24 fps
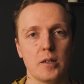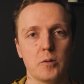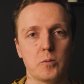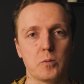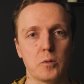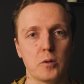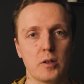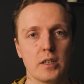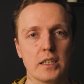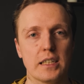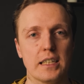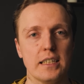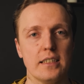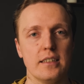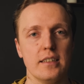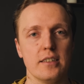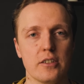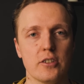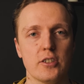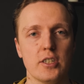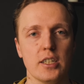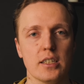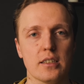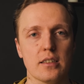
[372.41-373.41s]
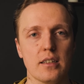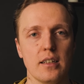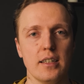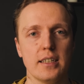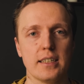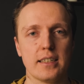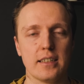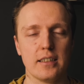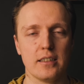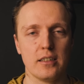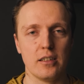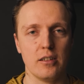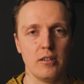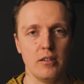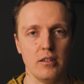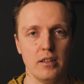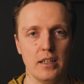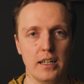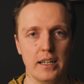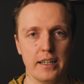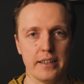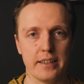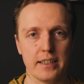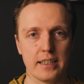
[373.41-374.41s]
are working just like in all
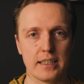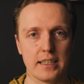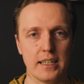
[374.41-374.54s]
other